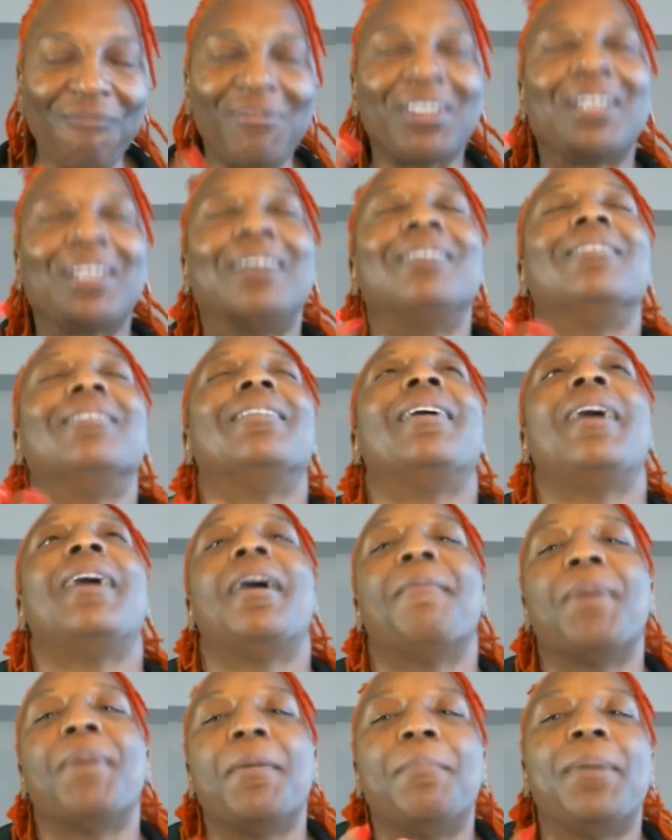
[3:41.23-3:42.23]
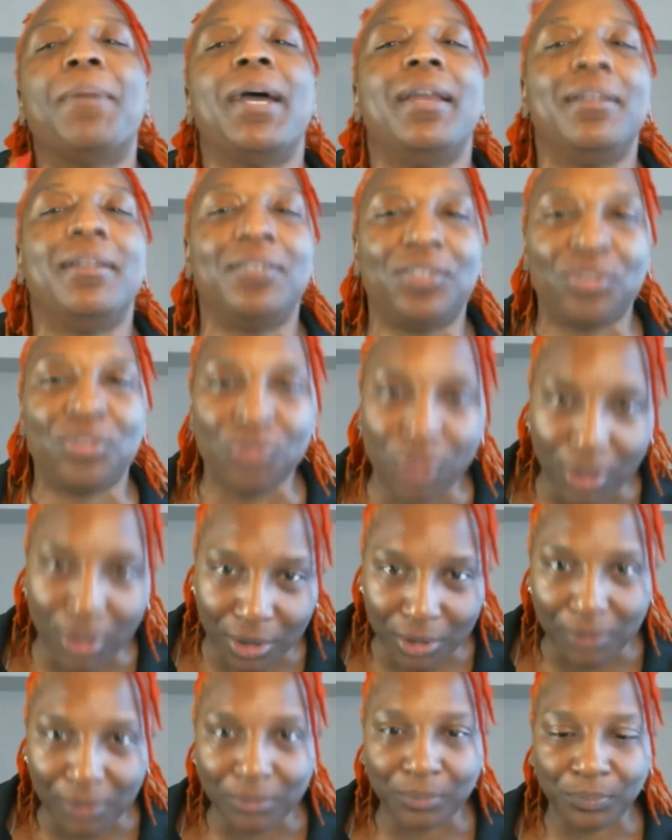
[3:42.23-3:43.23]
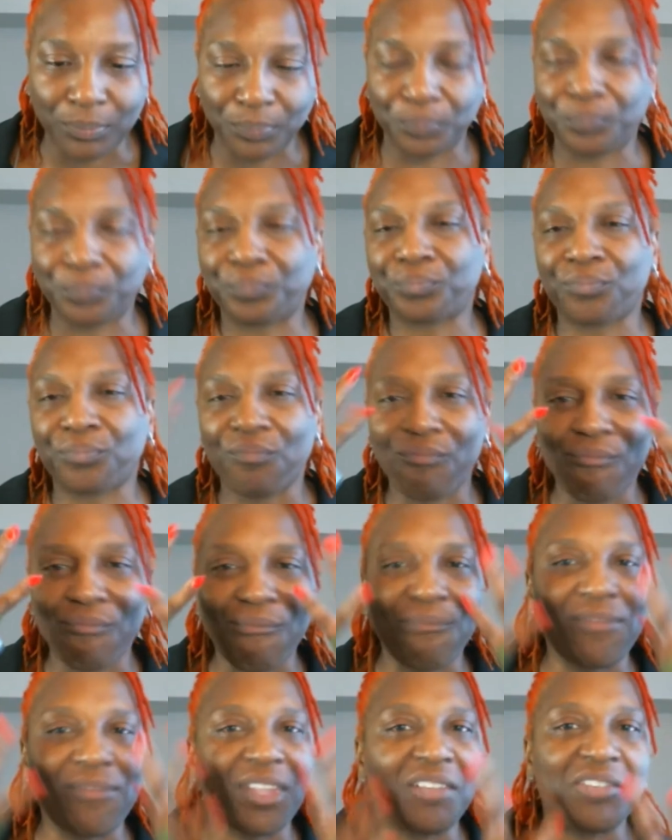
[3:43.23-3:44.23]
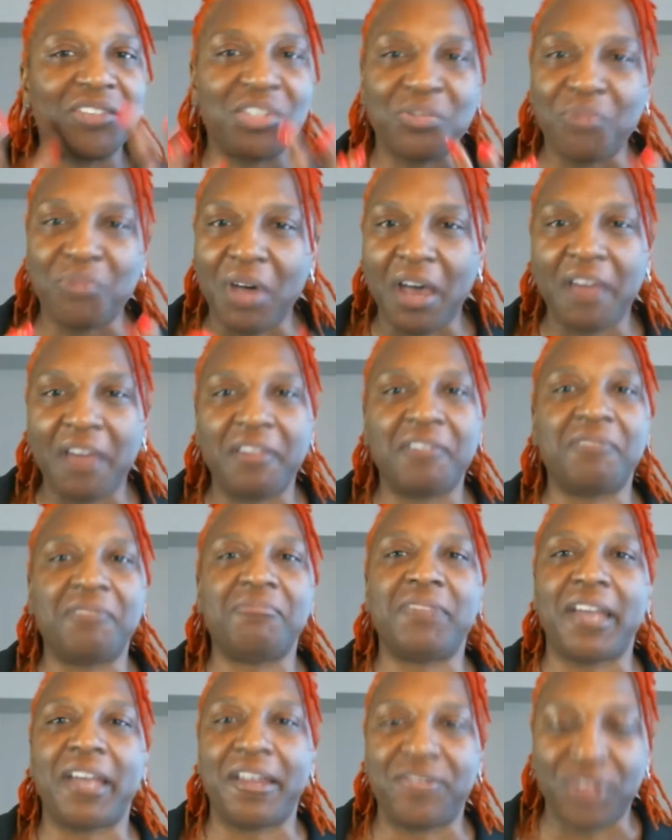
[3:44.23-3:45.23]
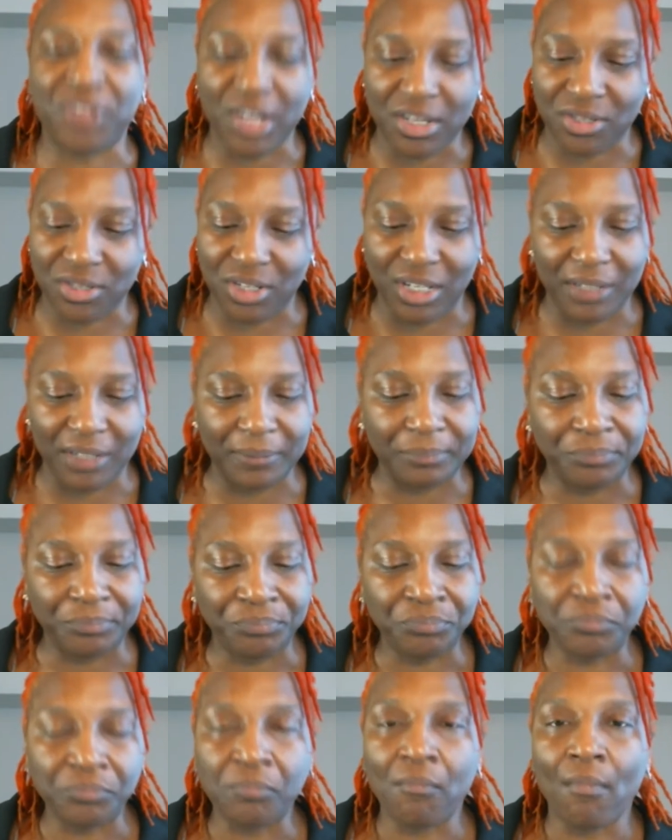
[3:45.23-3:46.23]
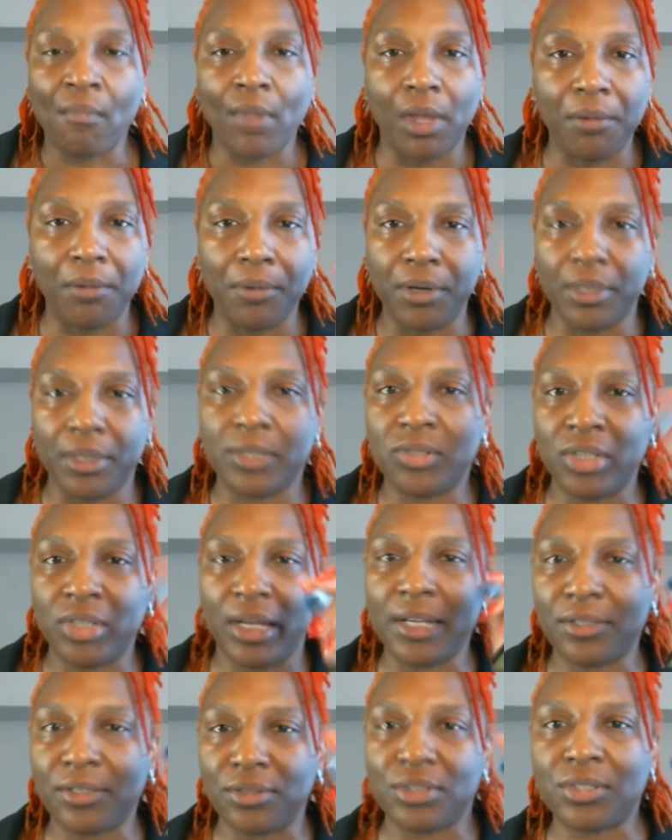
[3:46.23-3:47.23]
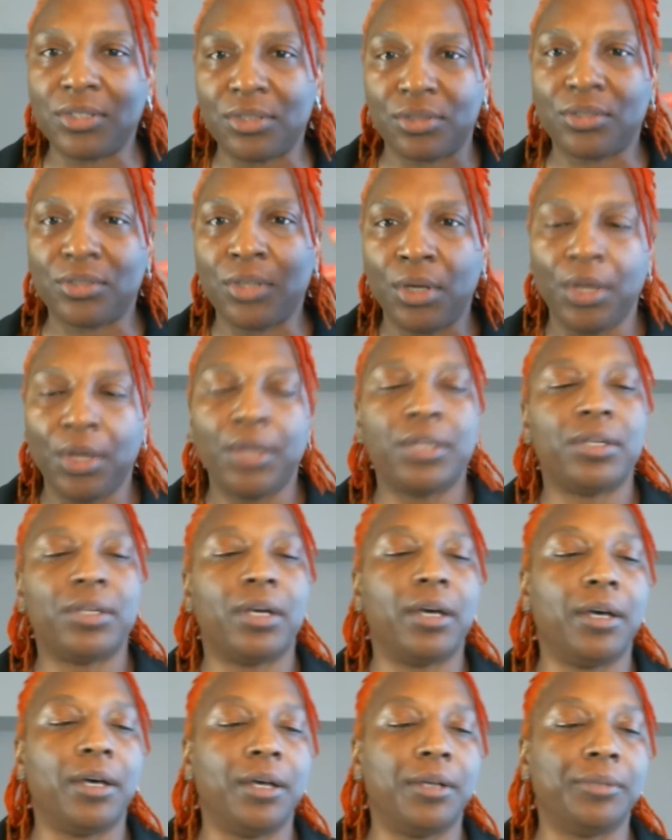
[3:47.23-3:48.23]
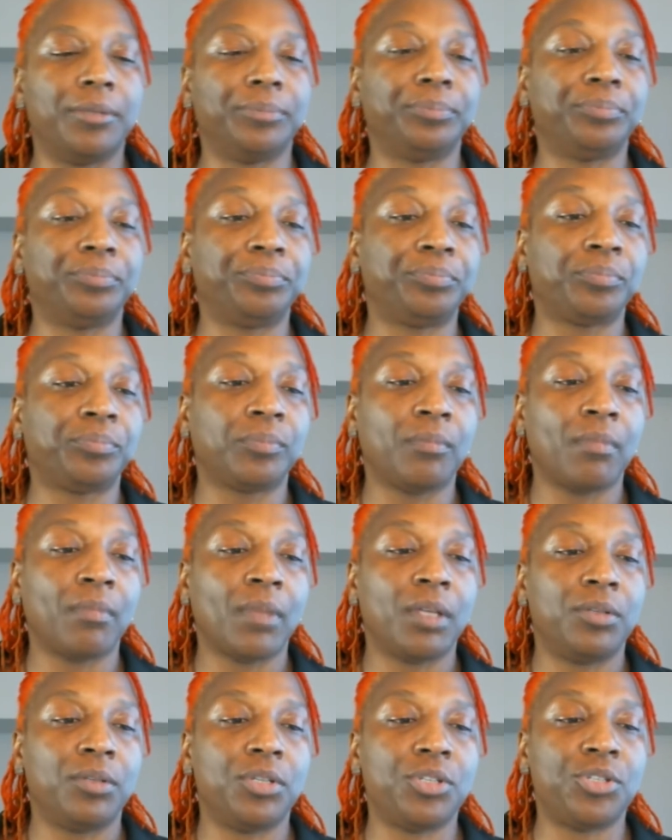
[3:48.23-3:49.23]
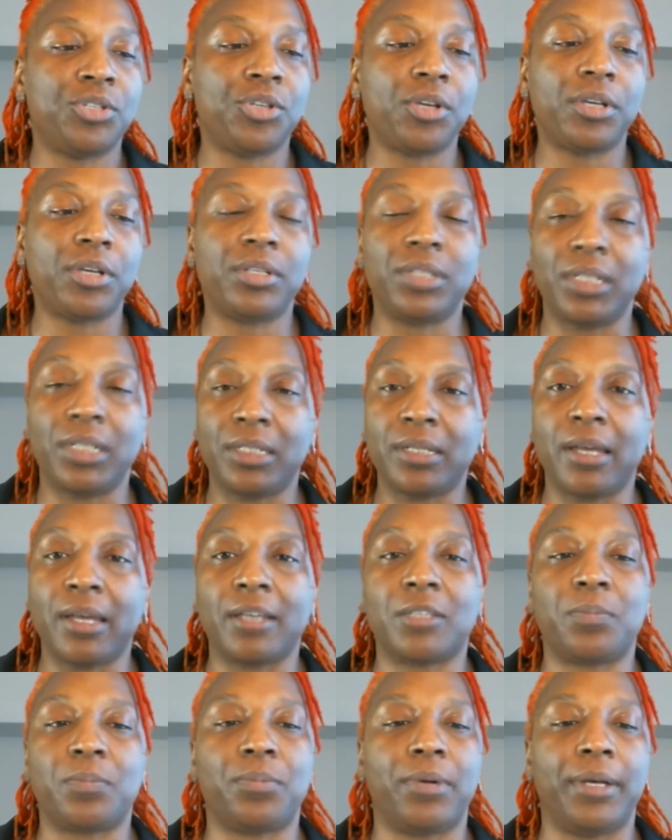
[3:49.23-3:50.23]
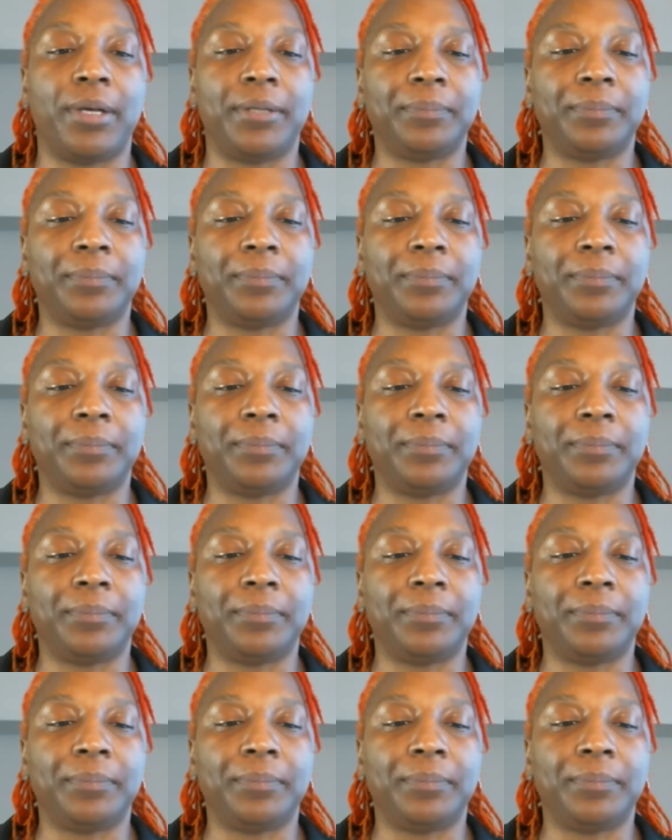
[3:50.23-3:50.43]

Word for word: I done had my bite of the Snicker, swallowed, digesting. I'm going to take this, um, this sugar detox spray.